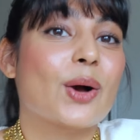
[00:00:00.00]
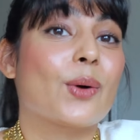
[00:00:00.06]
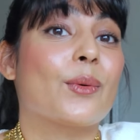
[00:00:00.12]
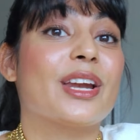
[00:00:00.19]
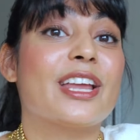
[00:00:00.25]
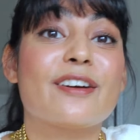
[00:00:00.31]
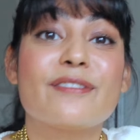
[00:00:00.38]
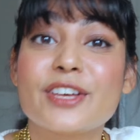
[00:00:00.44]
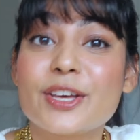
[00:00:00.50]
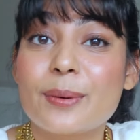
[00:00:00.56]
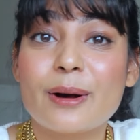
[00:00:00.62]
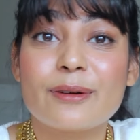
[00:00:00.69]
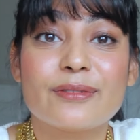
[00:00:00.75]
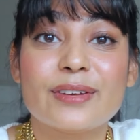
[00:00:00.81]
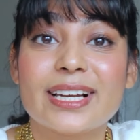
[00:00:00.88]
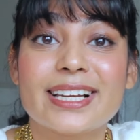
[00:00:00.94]
Whenever you
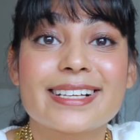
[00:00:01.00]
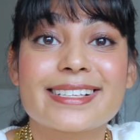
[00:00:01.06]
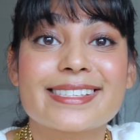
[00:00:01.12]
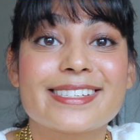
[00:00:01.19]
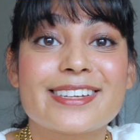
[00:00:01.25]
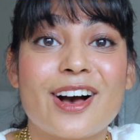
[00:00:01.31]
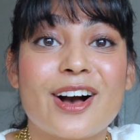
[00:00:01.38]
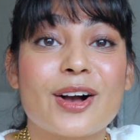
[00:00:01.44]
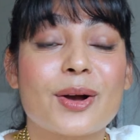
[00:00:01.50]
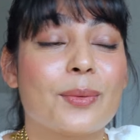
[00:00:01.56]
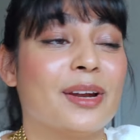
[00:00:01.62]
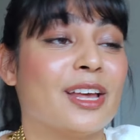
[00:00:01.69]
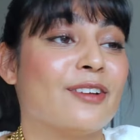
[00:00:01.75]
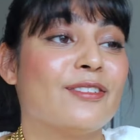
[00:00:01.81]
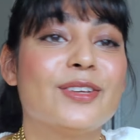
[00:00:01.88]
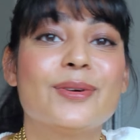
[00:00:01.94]
are feeling stuck,
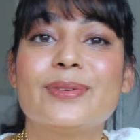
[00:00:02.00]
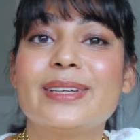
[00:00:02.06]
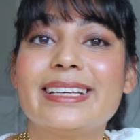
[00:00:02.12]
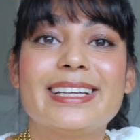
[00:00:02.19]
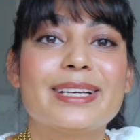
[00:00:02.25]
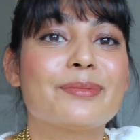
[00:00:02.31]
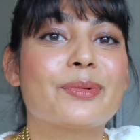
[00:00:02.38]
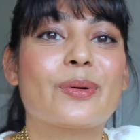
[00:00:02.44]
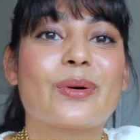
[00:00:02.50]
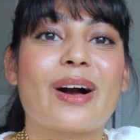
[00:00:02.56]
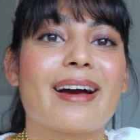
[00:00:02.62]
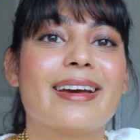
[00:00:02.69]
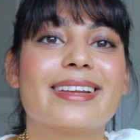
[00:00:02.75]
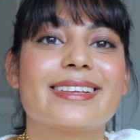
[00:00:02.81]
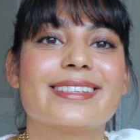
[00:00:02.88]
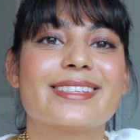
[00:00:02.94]
whenever you're needing more
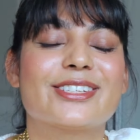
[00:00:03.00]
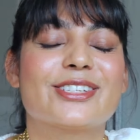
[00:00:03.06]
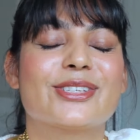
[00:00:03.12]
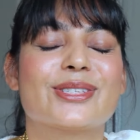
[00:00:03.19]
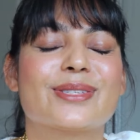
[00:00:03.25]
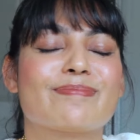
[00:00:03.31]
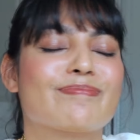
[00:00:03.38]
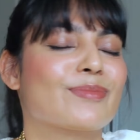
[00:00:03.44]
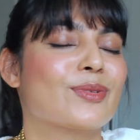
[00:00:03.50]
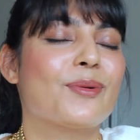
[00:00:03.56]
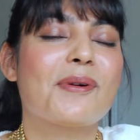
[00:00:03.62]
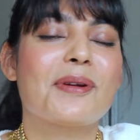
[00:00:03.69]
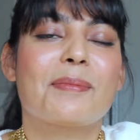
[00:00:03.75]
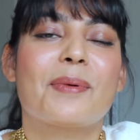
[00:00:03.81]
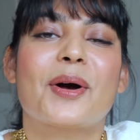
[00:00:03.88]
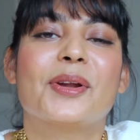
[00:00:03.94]
guidance, just
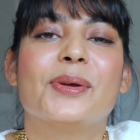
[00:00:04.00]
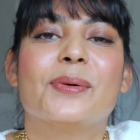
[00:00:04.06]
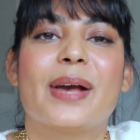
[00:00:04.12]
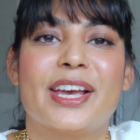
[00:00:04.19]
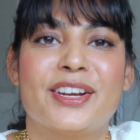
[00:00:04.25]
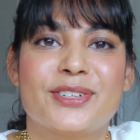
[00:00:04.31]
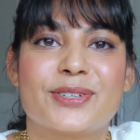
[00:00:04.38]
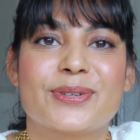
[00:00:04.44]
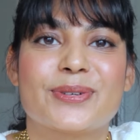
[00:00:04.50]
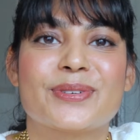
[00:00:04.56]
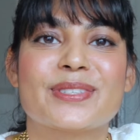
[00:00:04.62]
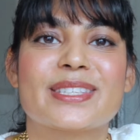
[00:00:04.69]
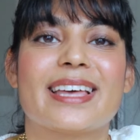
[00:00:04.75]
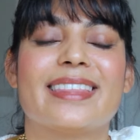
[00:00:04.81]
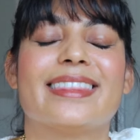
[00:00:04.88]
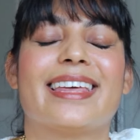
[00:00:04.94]
call upon your
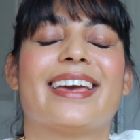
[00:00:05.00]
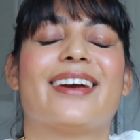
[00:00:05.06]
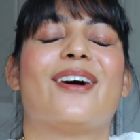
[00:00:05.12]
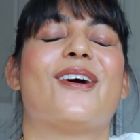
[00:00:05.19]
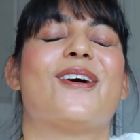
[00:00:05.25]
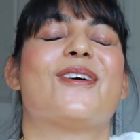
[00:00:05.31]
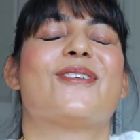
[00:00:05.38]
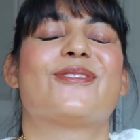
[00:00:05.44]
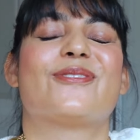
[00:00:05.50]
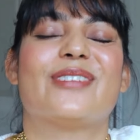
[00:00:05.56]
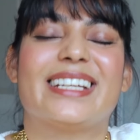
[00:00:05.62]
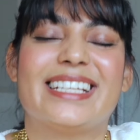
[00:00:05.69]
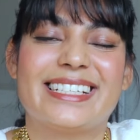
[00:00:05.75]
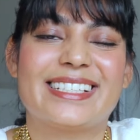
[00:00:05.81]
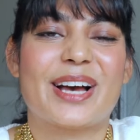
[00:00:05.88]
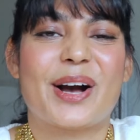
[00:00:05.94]
angels and they are
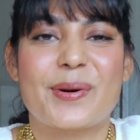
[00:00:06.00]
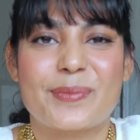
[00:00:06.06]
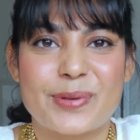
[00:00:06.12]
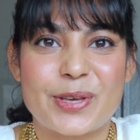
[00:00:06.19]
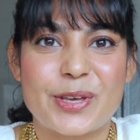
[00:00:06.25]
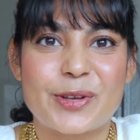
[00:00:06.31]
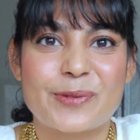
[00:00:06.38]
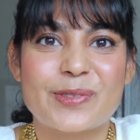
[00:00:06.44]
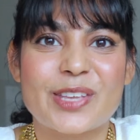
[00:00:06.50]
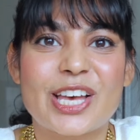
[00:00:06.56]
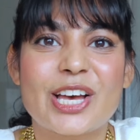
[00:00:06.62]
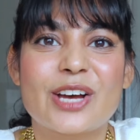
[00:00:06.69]
ready to help you.